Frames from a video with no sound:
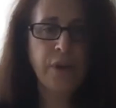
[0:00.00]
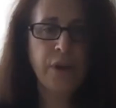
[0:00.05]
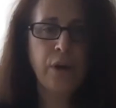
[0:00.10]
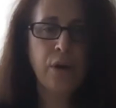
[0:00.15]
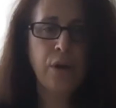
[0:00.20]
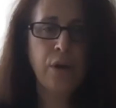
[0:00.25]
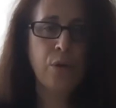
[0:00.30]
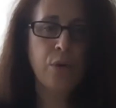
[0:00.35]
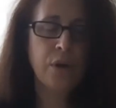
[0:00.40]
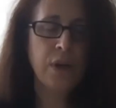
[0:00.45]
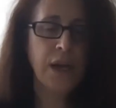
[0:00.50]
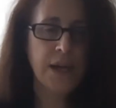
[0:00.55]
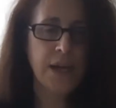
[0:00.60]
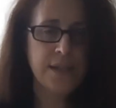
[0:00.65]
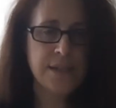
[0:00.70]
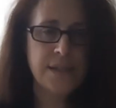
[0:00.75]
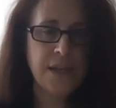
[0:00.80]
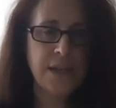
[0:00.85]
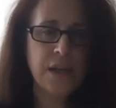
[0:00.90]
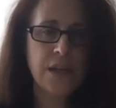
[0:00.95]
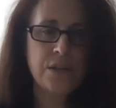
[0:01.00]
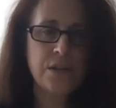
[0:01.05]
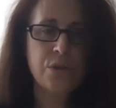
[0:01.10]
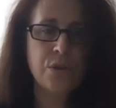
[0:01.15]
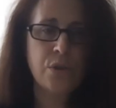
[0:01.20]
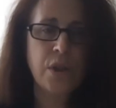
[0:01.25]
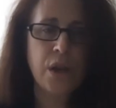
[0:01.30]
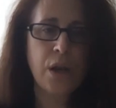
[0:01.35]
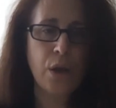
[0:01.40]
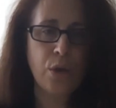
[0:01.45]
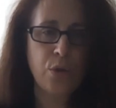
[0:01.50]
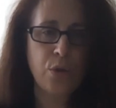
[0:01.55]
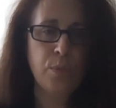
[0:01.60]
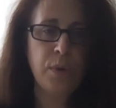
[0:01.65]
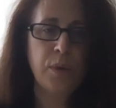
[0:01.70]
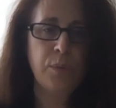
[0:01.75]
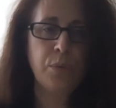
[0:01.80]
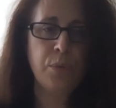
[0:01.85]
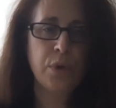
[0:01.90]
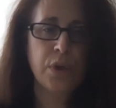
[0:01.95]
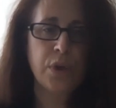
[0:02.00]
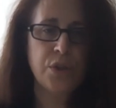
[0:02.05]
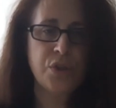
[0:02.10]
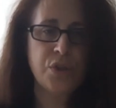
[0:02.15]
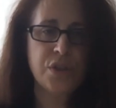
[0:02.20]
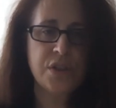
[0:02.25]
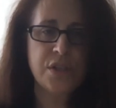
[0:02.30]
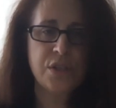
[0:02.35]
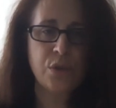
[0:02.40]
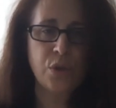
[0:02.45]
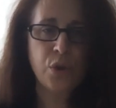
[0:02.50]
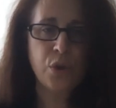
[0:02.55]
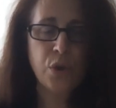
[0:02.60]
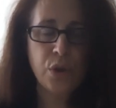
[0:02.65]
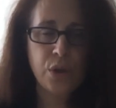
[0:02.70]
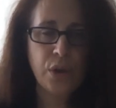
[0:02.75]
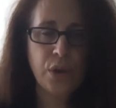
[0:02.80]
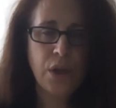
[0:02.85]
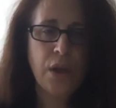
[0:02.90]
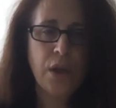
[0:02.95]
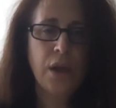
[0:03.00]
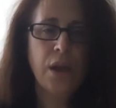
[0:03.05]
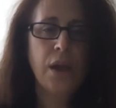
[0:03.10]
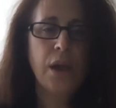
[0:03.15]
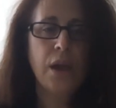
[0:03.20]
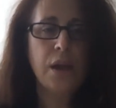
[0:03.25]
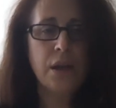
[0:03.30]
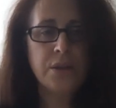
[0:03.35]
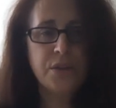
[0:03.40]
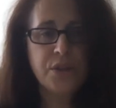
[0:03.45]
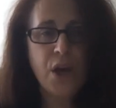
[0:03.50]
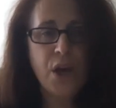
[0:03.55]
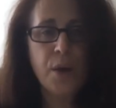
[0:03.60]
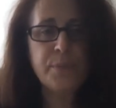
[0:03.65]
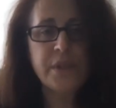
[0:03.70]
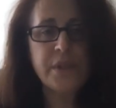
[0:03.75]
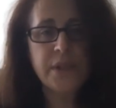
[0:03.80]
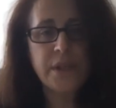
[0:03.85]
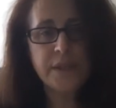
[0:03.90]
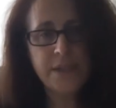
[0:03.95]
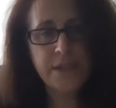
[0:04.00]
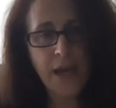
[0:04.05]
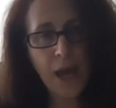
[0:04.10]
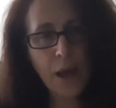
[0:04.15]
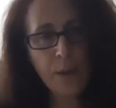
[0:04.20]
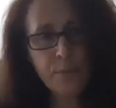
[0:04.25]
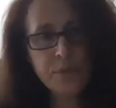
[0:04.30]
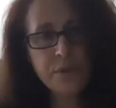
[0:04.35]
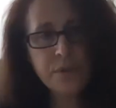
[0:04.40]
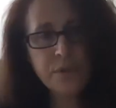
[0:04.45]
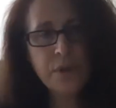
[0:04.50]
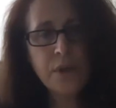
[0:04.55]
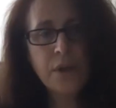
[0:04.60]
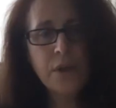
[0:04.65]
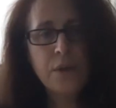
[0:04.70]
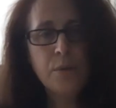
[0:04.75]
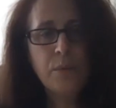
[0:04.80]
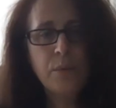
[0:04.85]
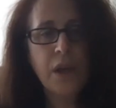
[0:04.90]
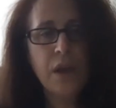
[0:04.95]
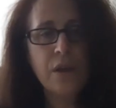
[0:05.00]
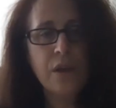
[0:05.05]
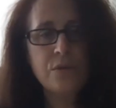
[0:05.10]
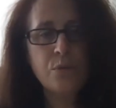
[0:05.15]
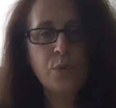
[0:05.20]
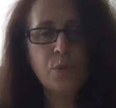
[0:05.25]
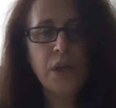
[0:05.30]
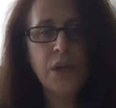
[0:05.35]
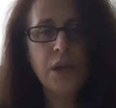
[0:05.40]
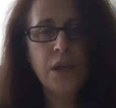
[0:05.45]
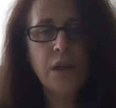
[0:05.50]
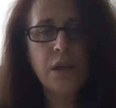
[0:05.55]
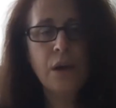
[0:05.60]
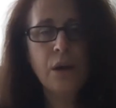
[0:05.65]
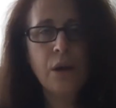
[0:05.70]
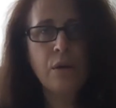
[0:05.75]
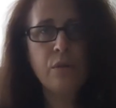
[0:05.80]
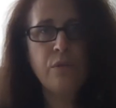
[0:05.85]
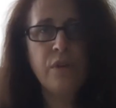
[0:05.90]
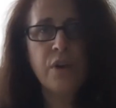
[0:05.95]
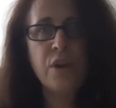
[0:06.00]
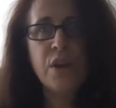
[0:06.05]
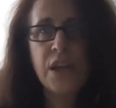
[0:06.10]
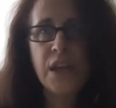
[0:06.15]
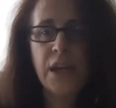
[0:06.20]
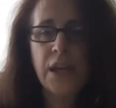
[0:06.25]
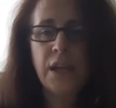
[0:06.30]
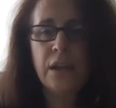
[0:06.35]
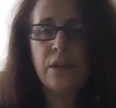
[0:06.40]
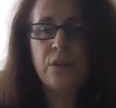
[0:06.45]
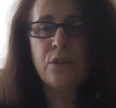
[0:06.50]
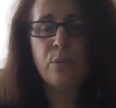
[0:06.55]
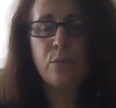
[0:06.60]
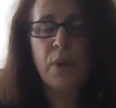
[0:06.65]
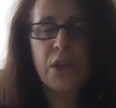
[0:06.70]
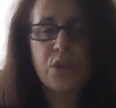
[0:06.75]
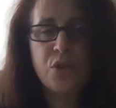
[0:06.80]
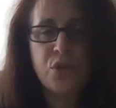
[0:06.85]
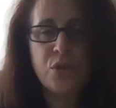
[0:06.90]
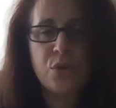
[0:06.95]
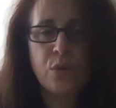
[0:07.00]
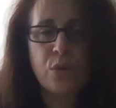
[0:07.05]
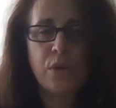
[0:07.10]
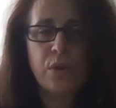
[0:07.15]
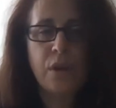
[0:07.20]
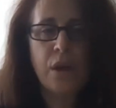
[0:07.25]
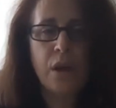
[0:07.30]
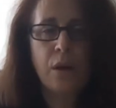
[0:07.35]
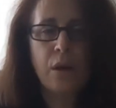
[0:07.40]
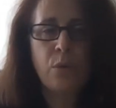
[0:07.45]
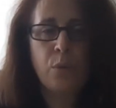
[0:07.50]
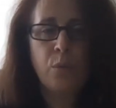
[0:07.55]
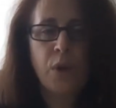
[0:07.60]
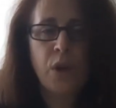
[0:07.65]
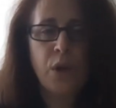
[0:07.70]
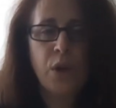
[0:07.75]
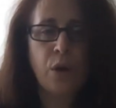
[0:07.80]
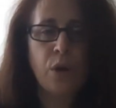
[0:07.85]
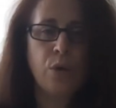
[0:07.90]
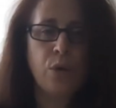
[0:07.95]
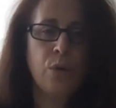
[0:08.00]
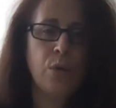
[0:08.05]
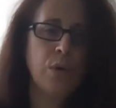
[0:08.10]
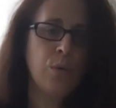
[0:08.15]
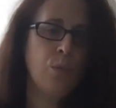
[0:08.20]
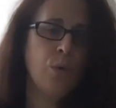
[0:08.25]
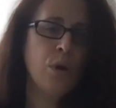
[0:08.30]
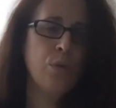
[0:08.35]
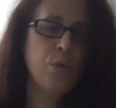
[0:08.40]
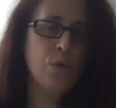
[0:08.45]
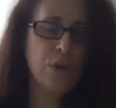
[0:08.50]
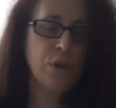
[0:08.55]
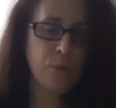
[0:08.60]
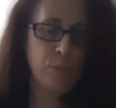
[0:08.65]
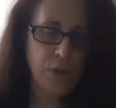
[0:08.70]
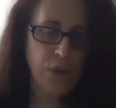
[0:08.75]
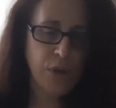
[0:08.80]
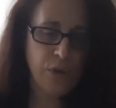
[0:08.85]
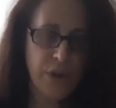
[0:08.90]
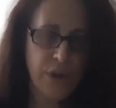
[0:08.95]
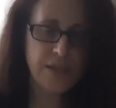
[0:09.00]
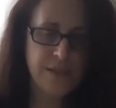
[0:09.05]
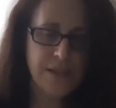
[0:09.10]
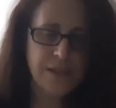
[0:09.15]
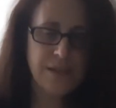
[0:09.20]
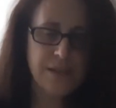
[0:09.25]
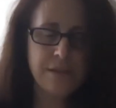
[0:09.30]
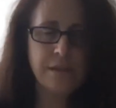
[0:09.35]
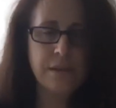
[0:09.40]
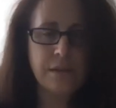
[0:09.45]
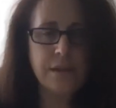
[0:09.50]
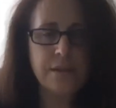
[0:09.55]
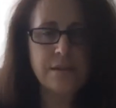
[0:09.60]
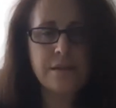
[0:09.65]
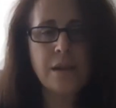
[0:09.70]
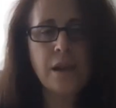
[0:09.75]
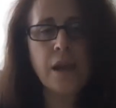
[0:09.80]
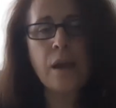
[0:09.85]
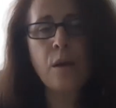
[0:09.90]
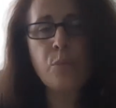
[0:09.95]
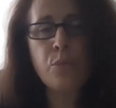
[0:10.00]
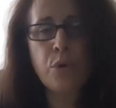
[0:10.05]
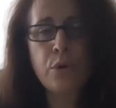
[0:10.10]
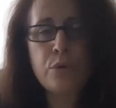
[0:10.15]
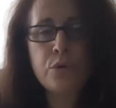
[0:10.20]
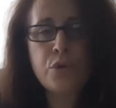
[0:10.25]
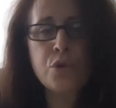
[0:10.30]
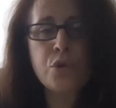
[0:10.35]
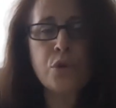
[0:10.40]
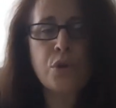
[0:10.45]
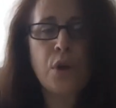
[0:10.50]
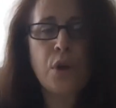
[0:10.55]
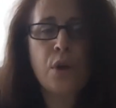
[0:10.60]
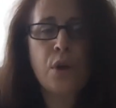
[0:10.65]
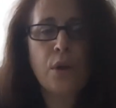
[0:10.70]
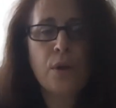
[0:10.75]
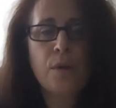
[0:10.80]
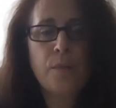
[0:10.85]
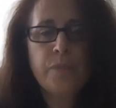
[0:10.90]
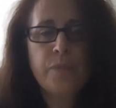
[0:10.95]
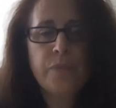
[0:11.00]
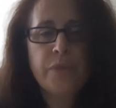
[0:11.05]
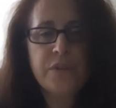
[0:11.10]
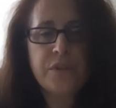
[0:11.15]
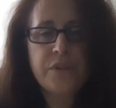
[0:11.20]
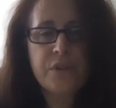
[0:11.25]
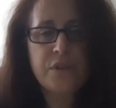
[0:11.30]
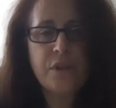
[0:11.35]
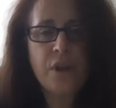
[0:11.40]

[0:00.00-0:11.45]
there, or case studies so that other people can just look and adopt and adapt, because we are very keen to make sure that when we go and work with communities, it's a listening approach. This is